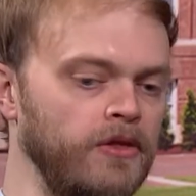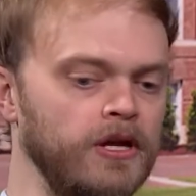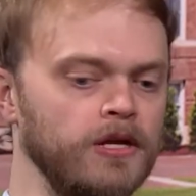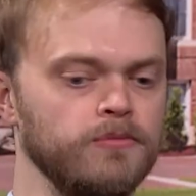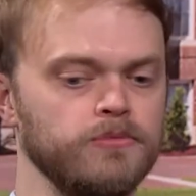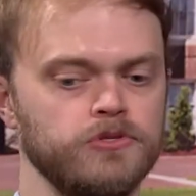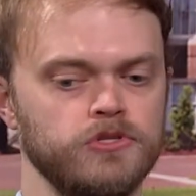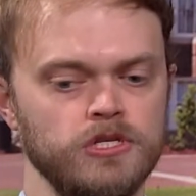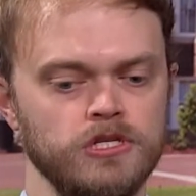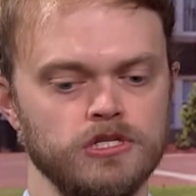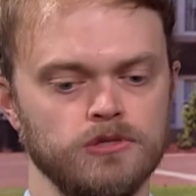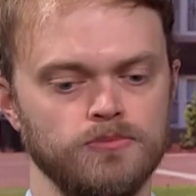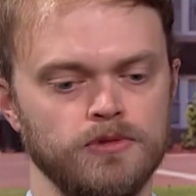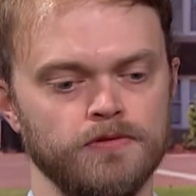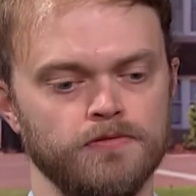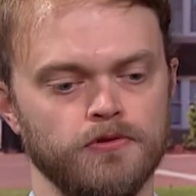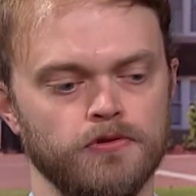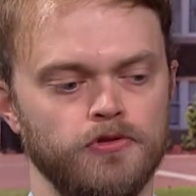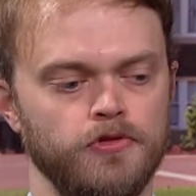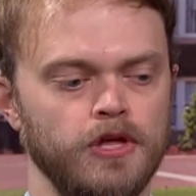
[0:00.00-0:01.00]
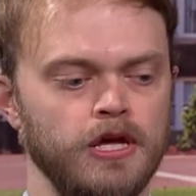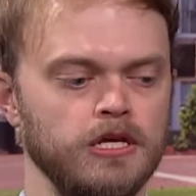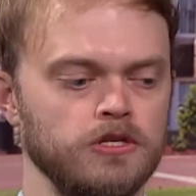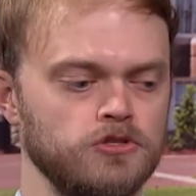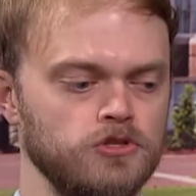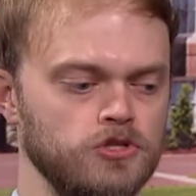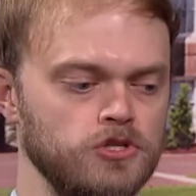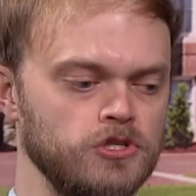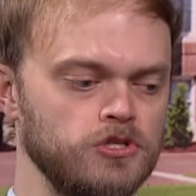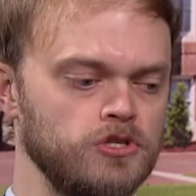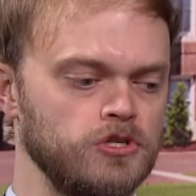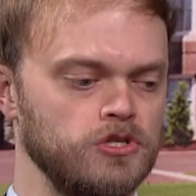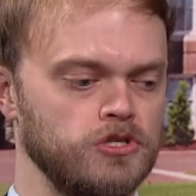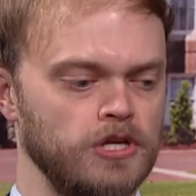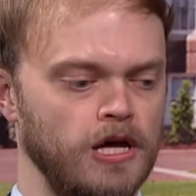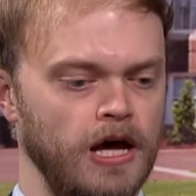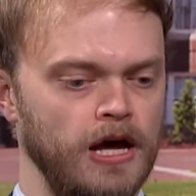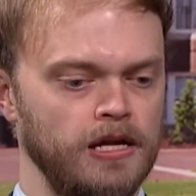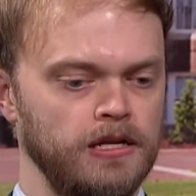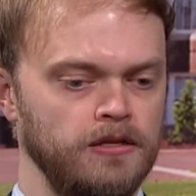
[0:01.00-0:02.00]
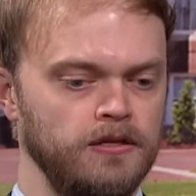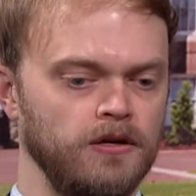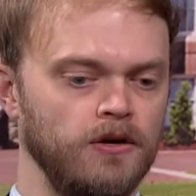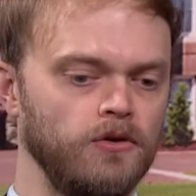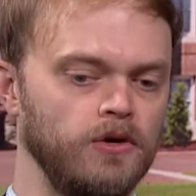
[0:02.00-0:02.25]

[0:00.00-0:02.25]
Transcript: let them see some different things to just decide,